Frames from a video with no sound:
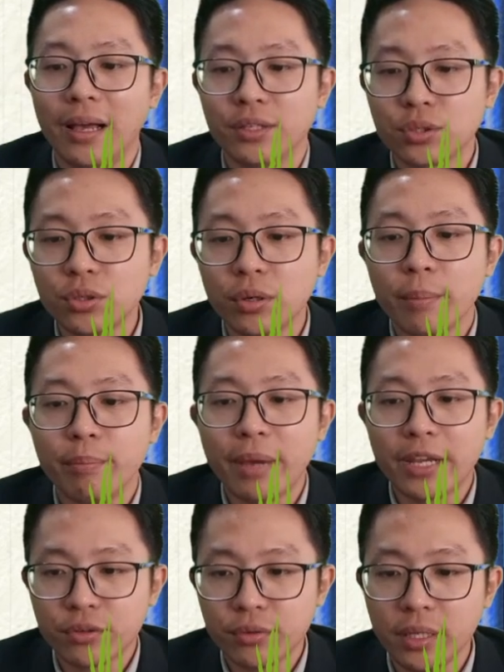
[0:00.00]
So
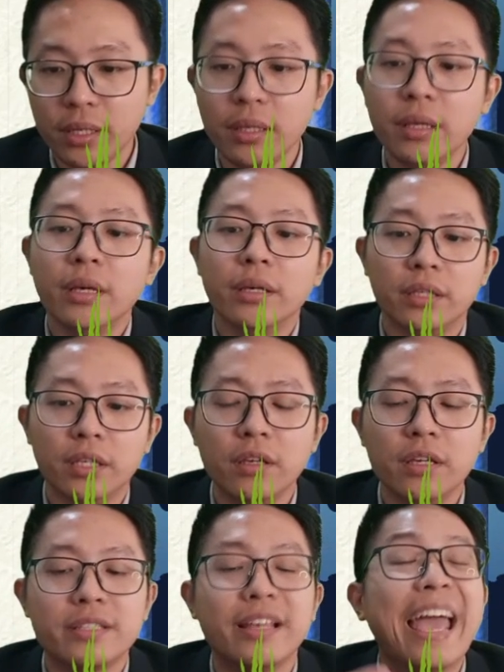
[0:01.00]
battery
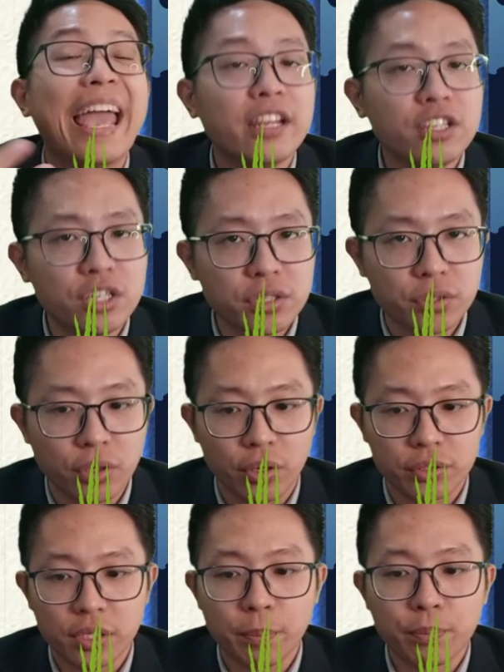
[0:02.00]
is the energy
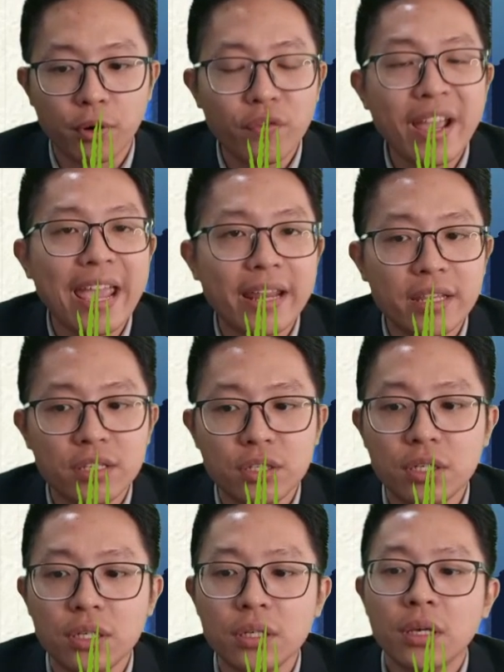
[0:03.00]
source. It provides
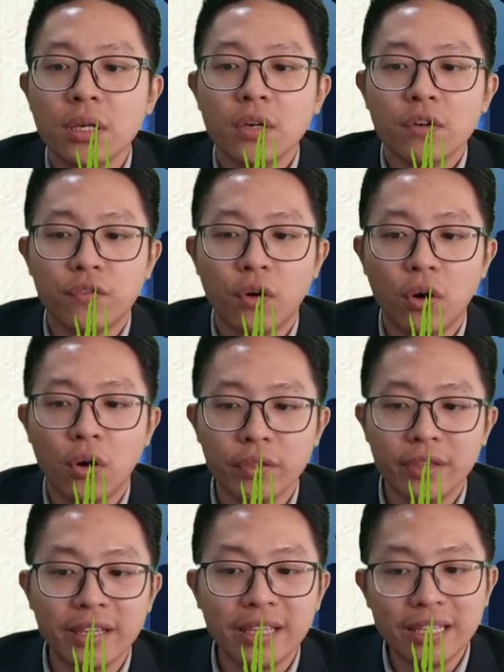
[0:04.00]
energy for
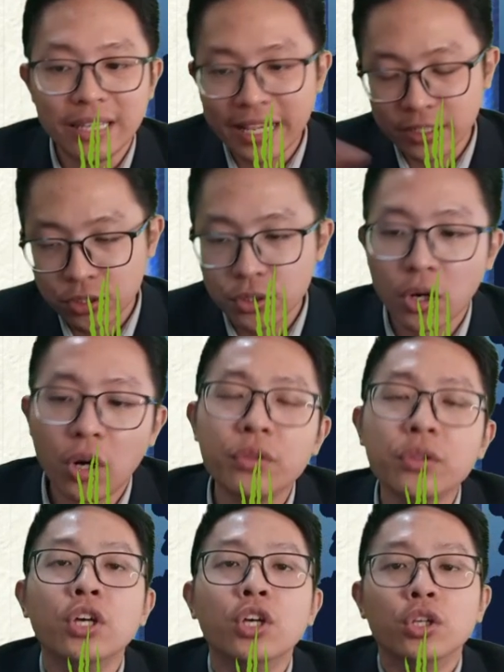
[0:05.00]
the
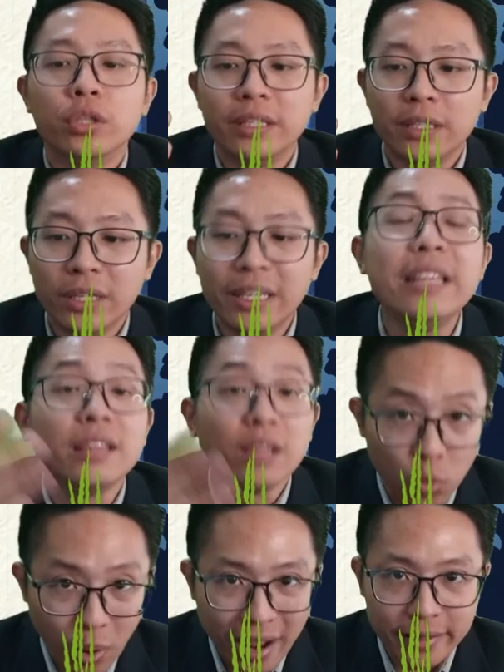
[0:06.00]
electron in the
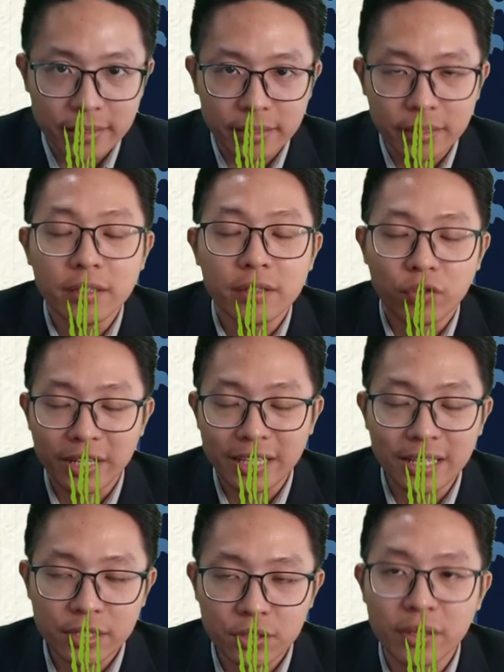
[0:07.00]
wire,
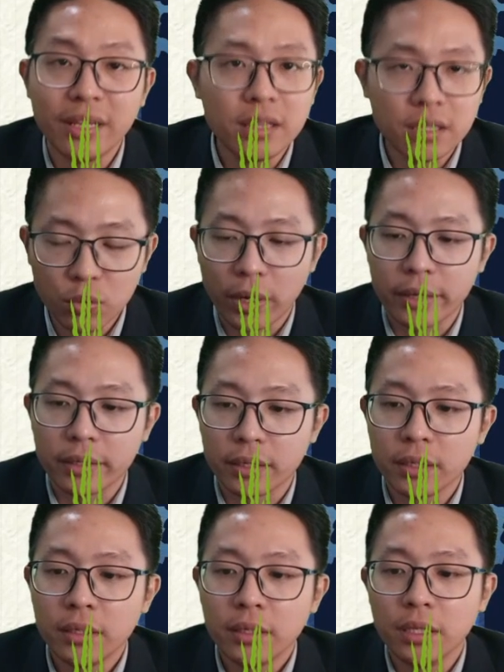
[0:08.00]

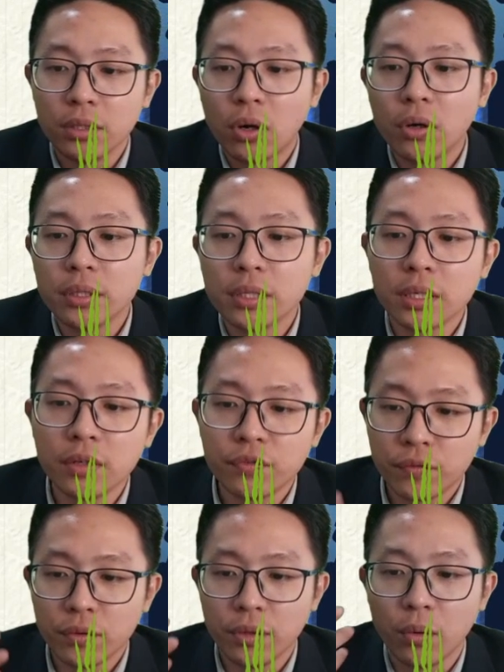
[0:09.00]
in order
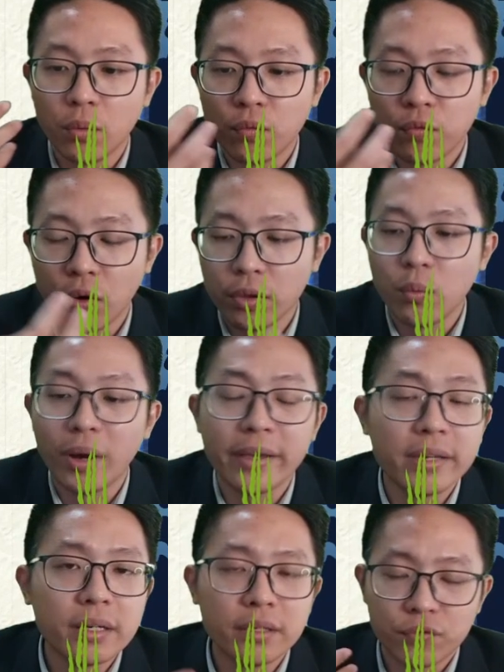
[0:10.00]
for
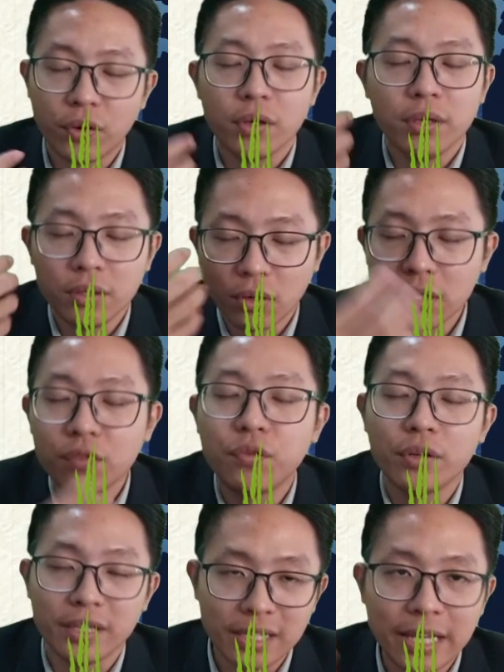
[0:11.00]

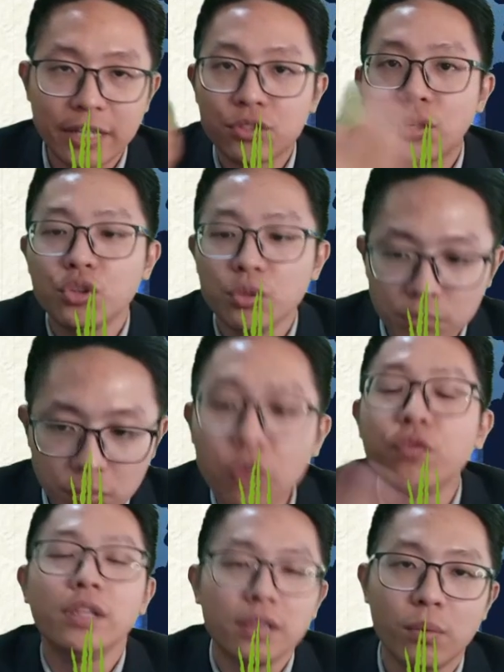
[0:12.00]
the electron to
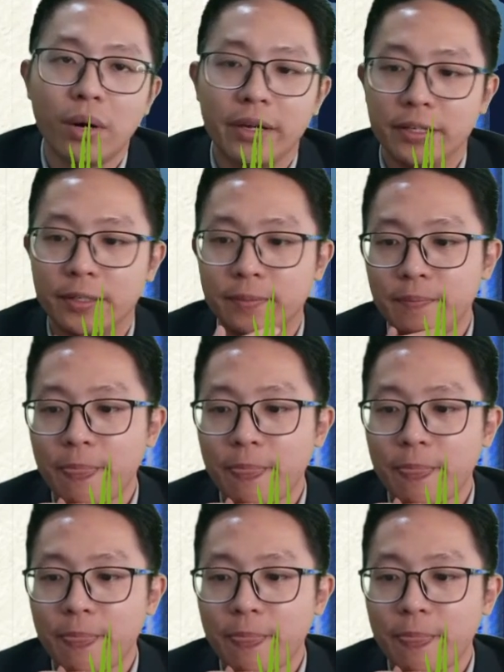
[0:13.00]
move in the wire.